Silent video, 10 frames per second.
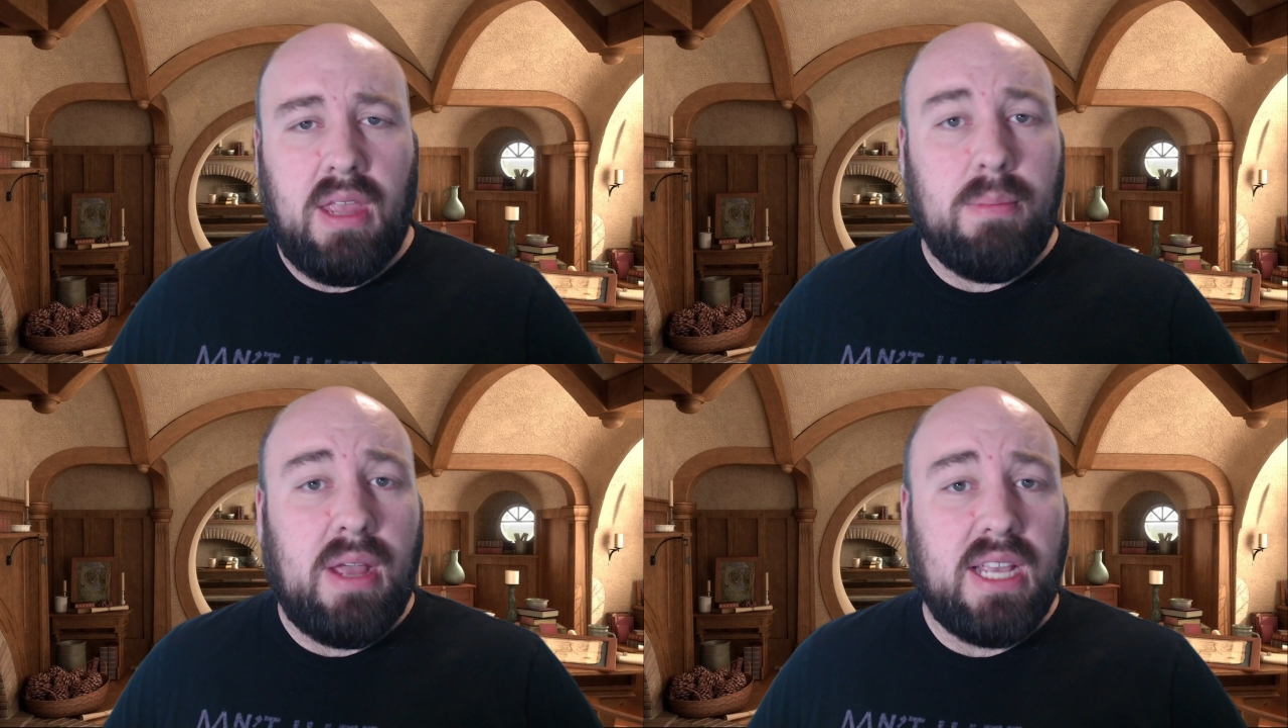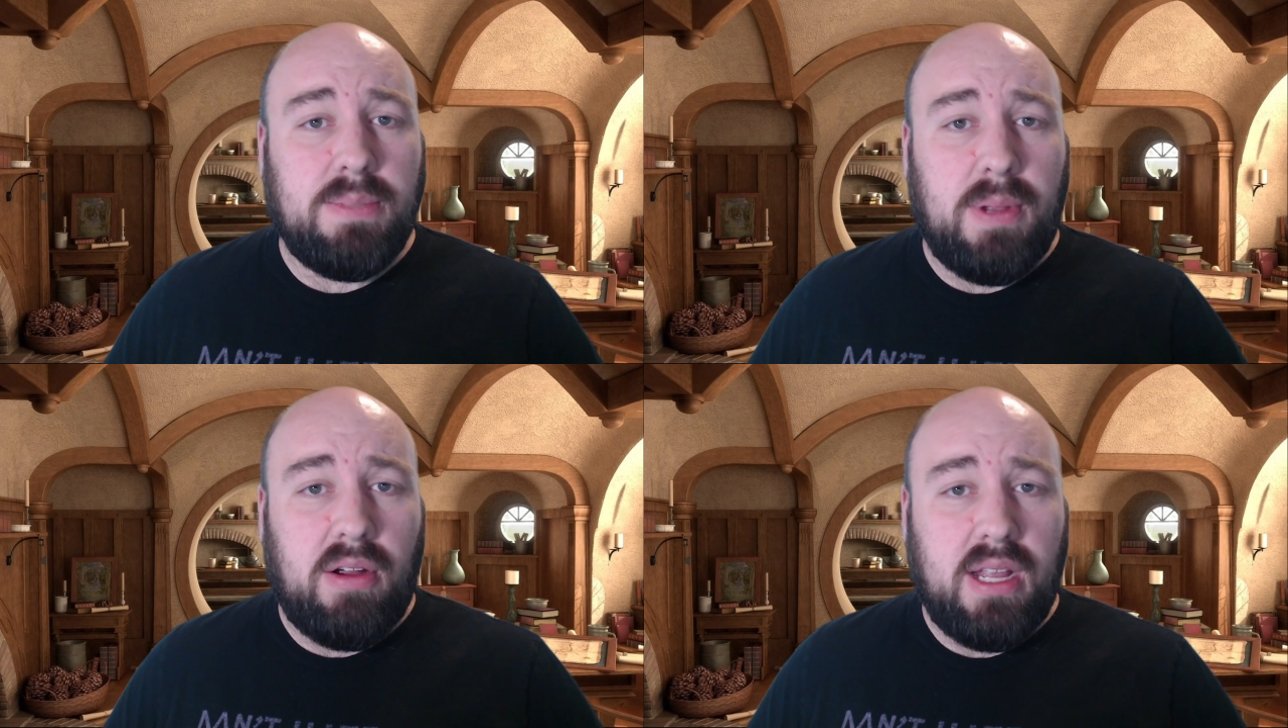In my
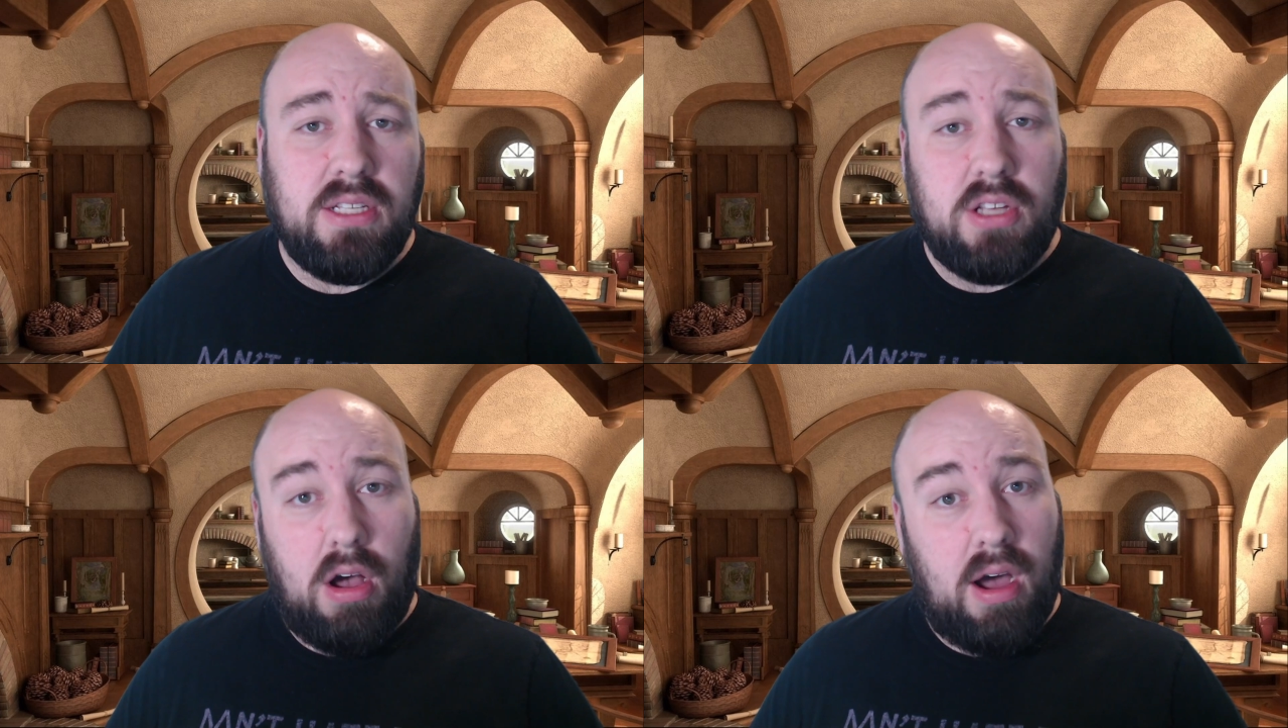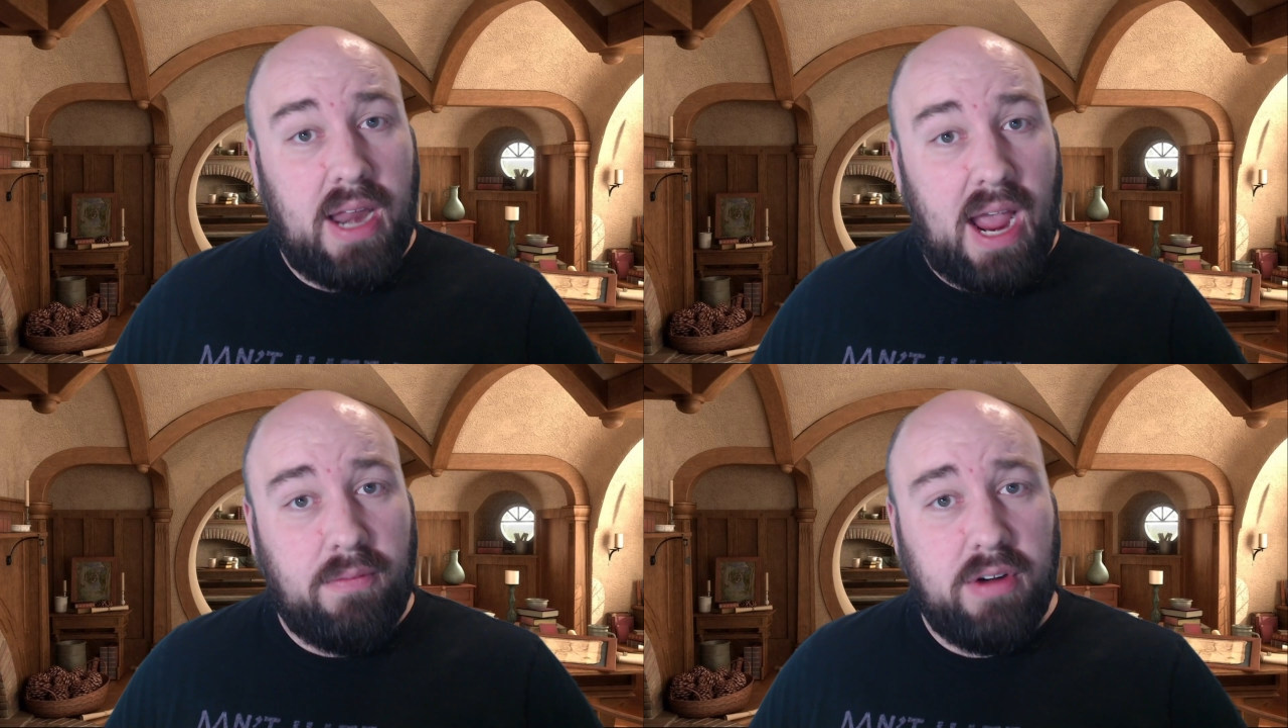experience,
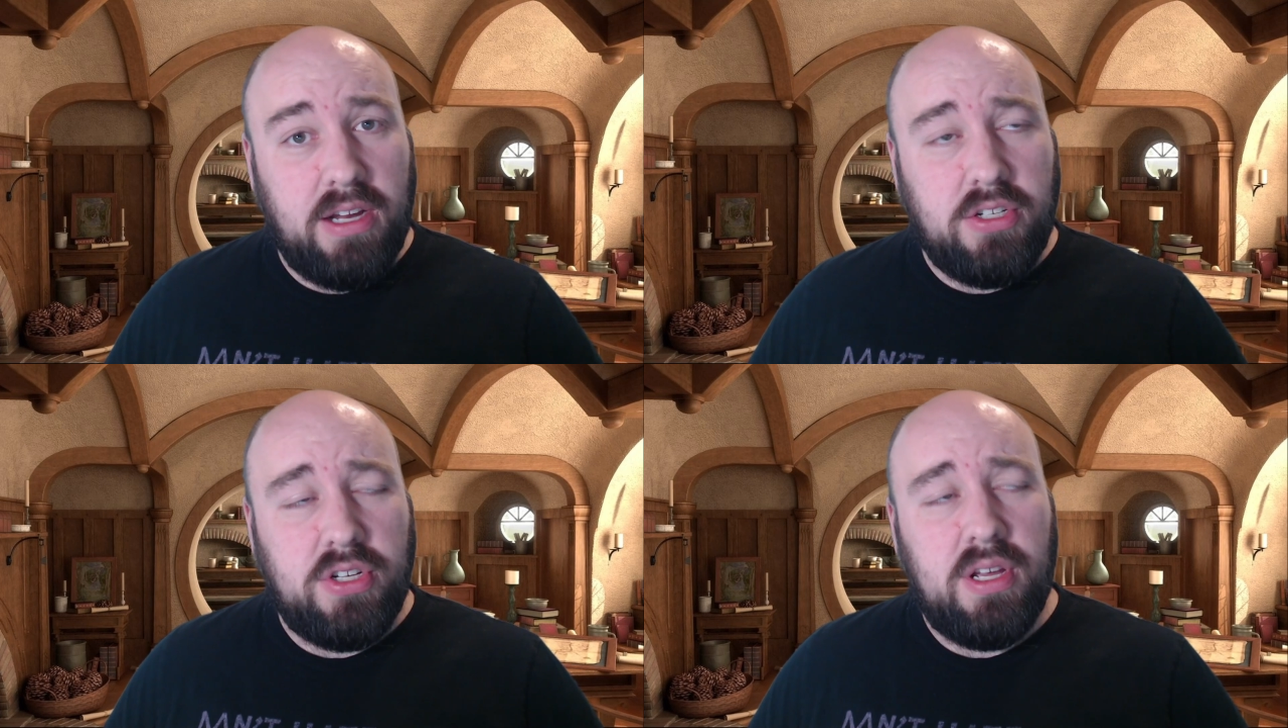on average,